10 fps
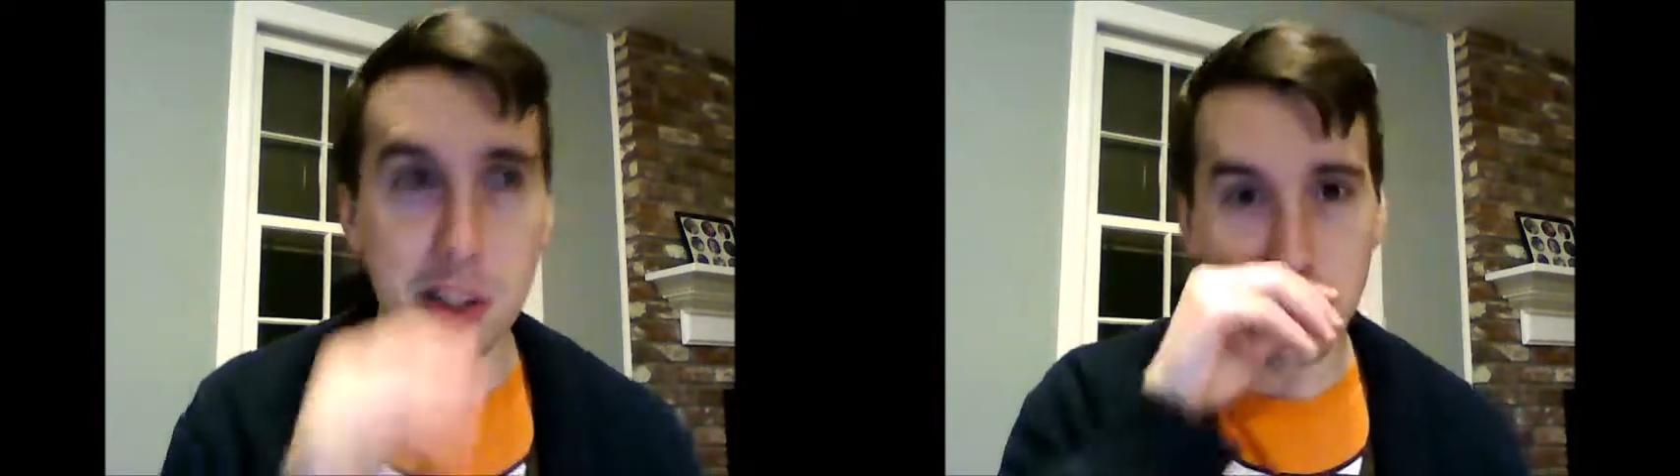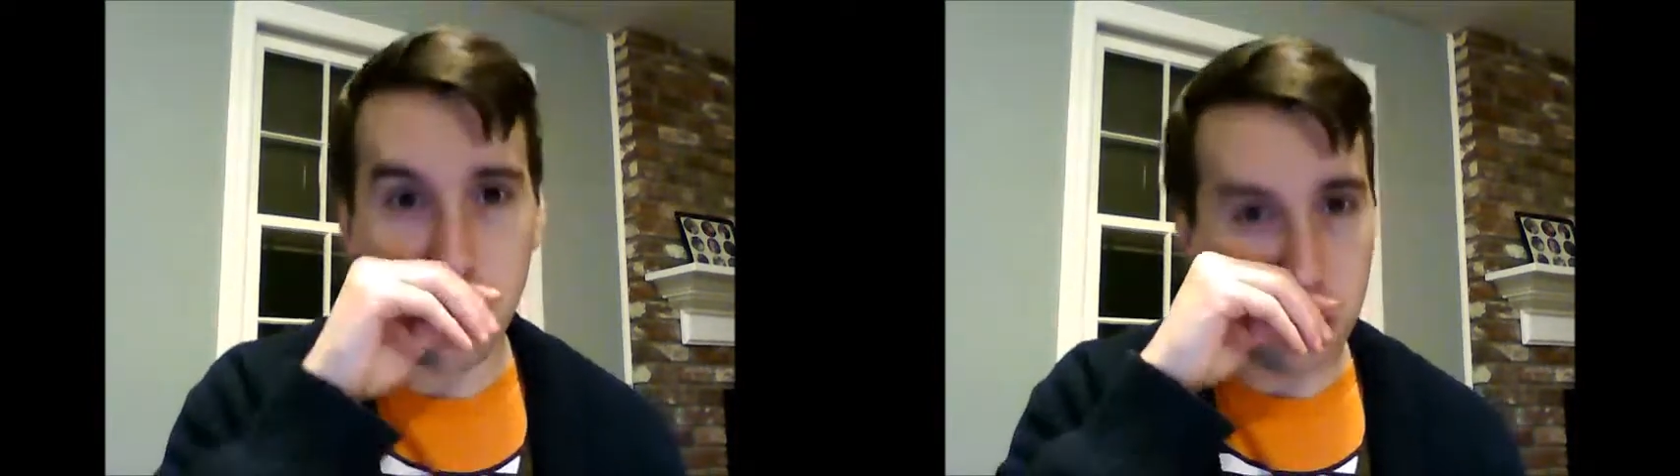
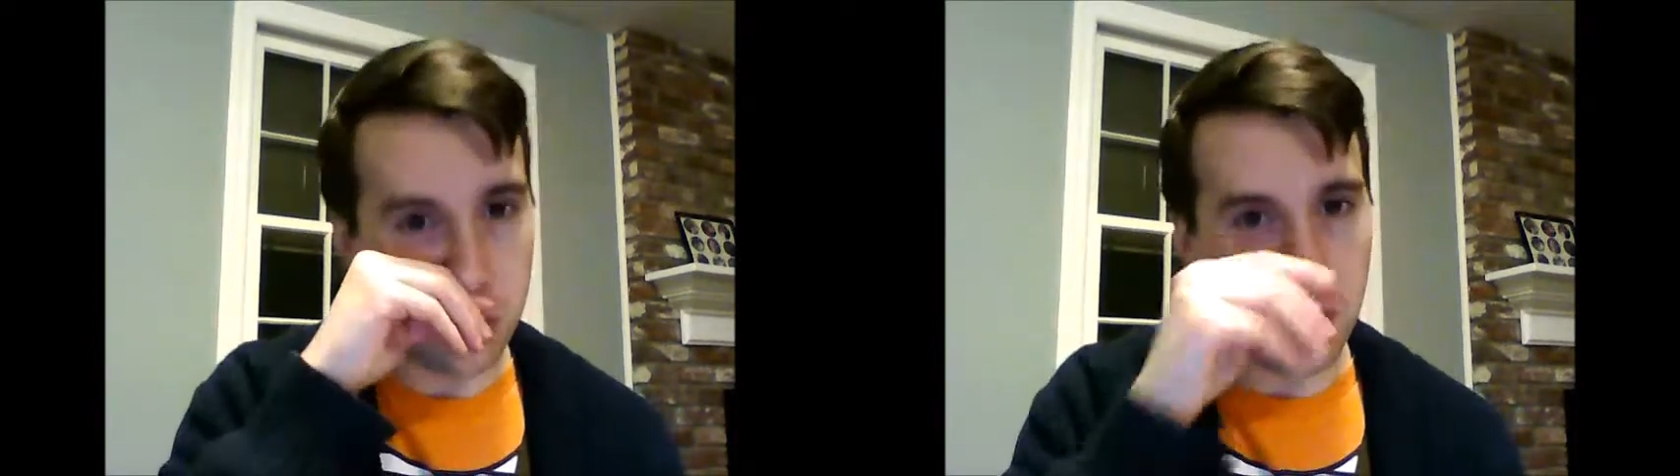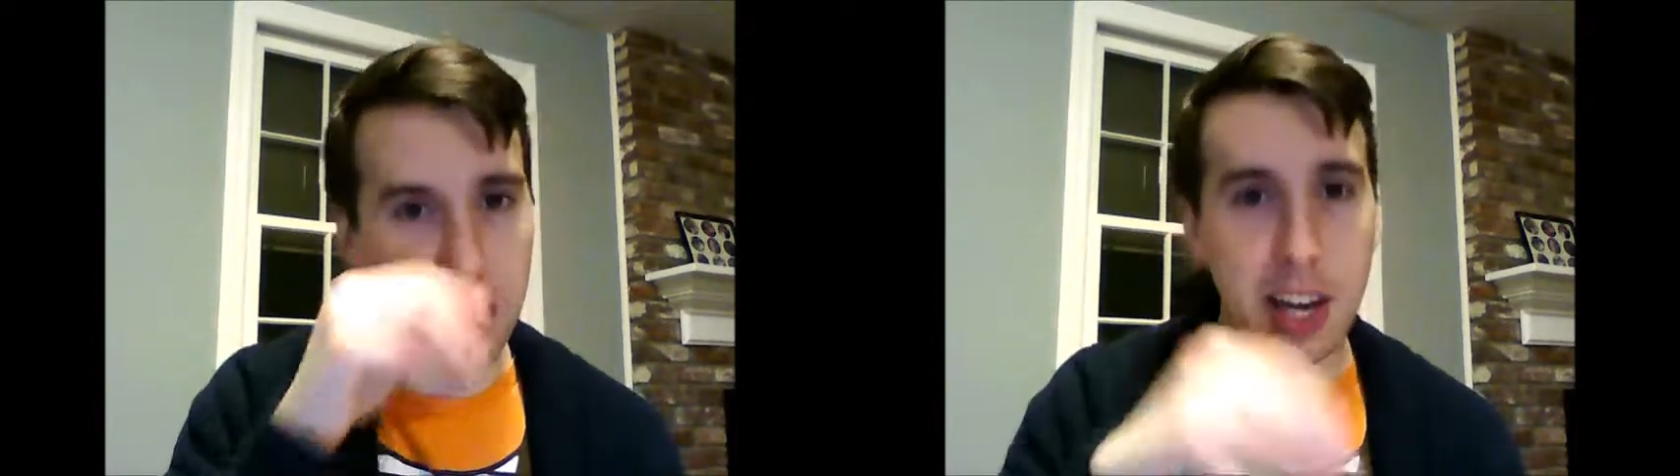as
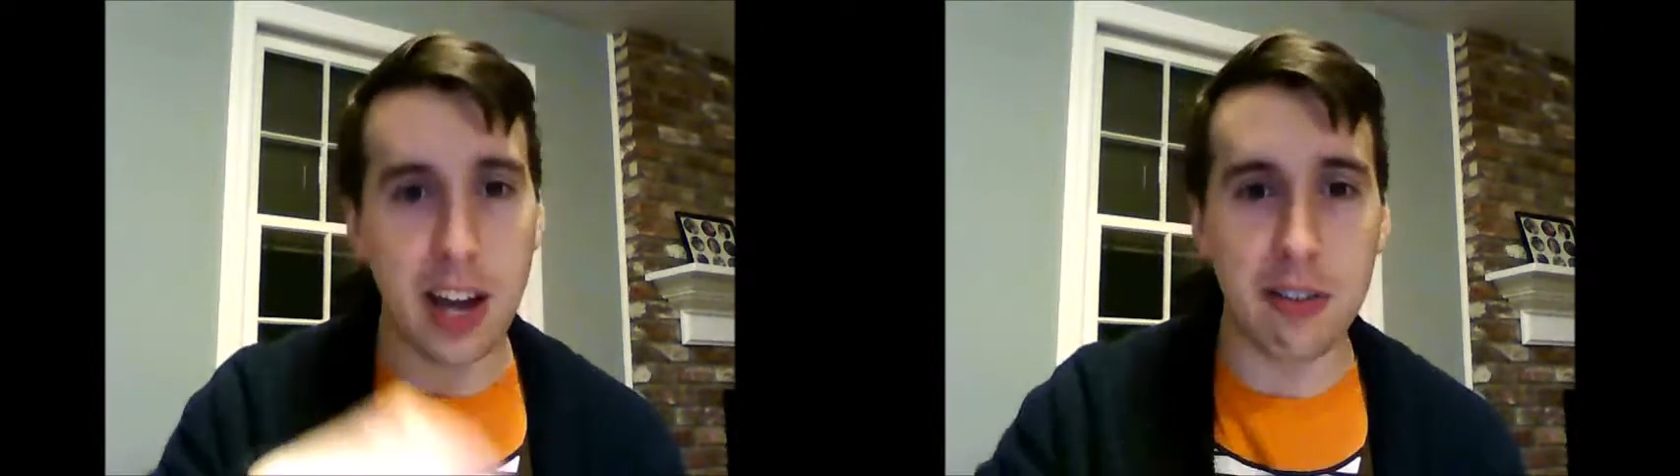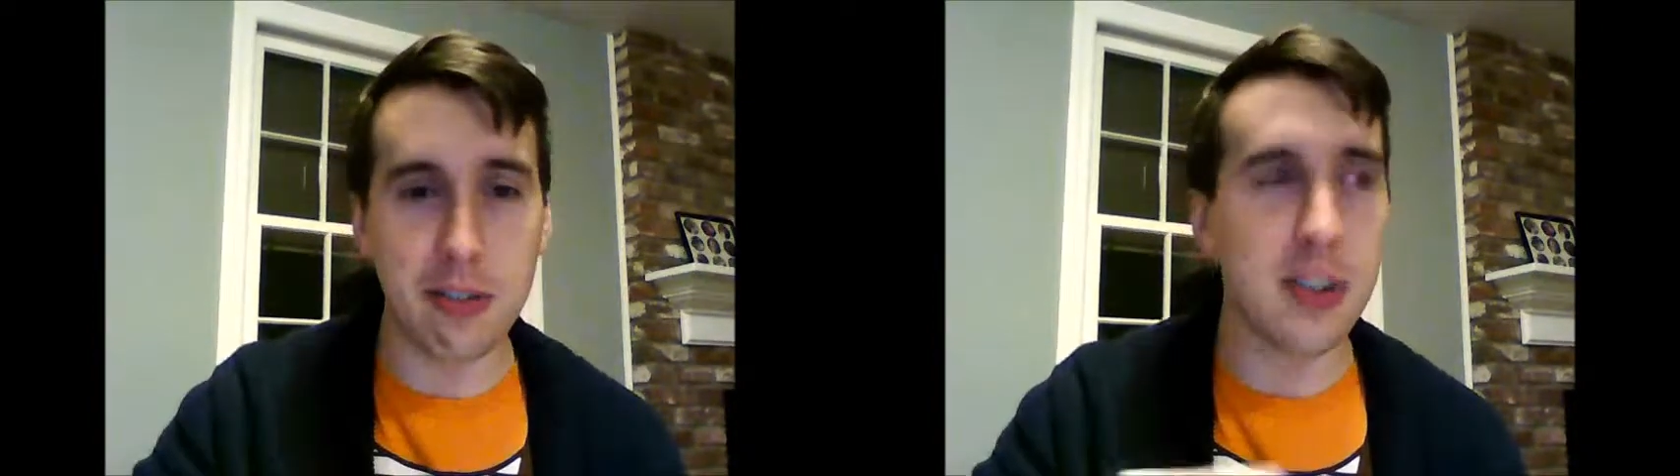opposed to like
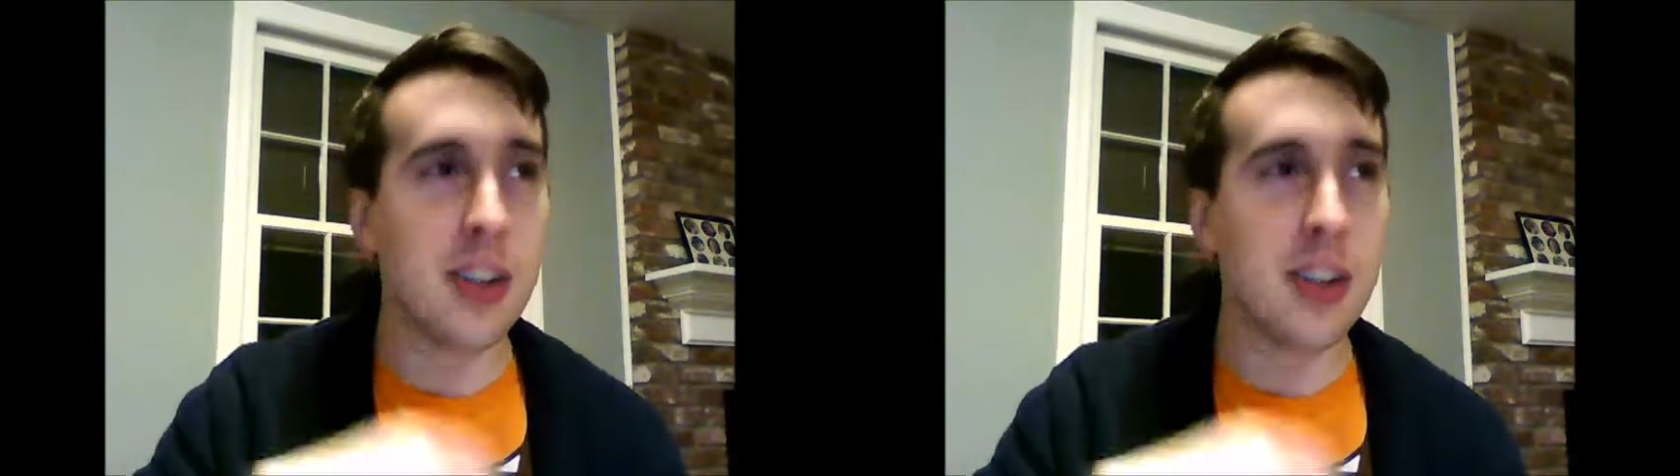kind of